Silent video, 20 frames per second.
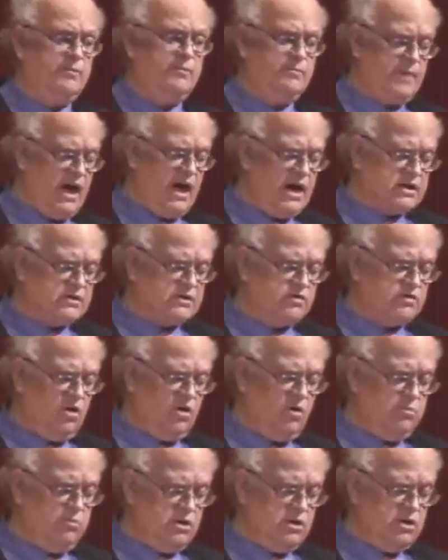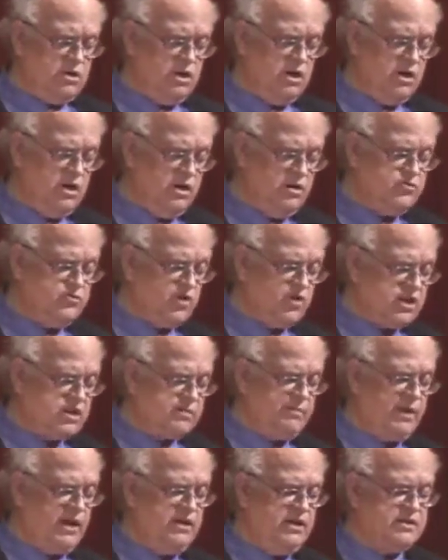um, active global address
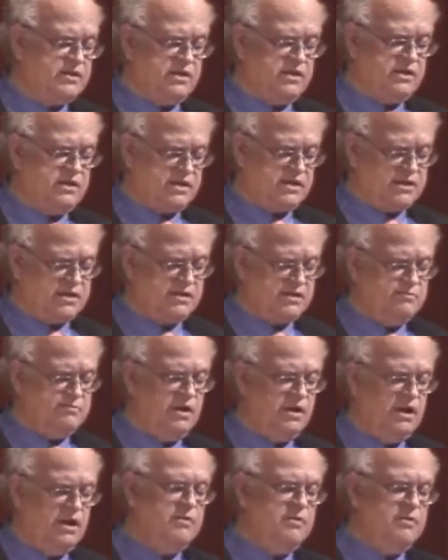space system,